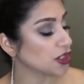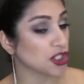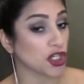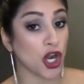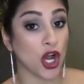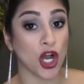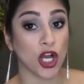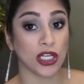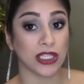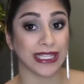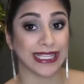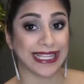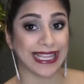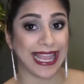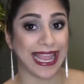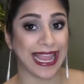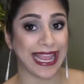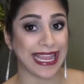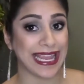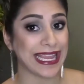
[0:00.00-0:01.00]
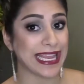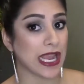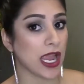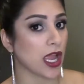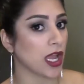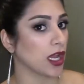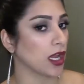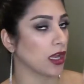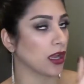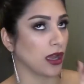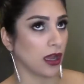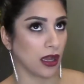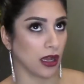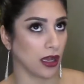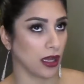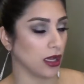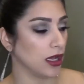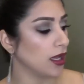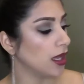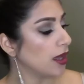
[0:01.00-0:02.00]
Chocolate Cake,
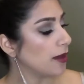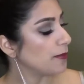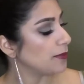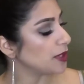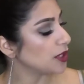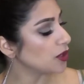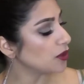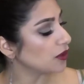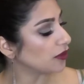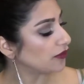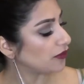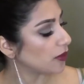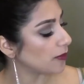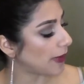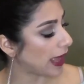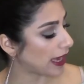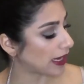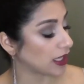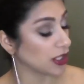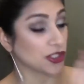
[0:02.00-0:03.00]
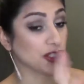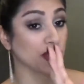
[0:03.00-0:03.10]
oh, beautiful matte color.